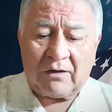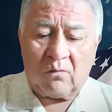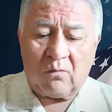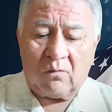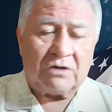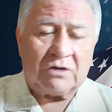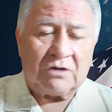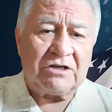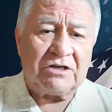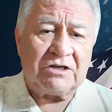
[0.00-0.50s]
what
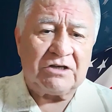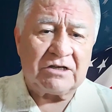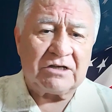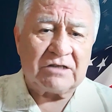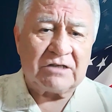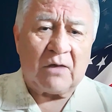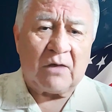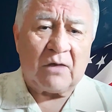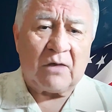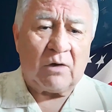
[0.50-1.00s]

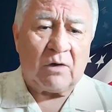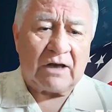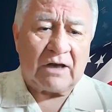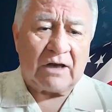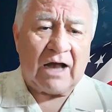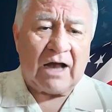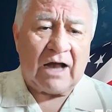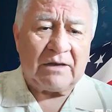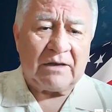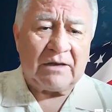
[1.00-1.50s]
Jesus and what
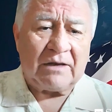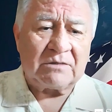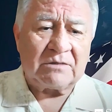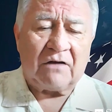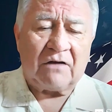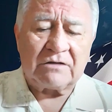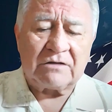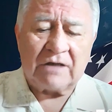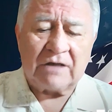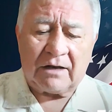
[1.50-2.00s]
God
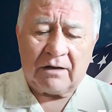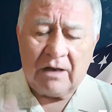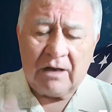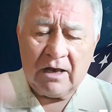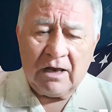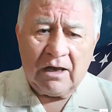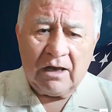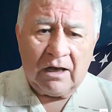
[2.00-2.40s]
himself said.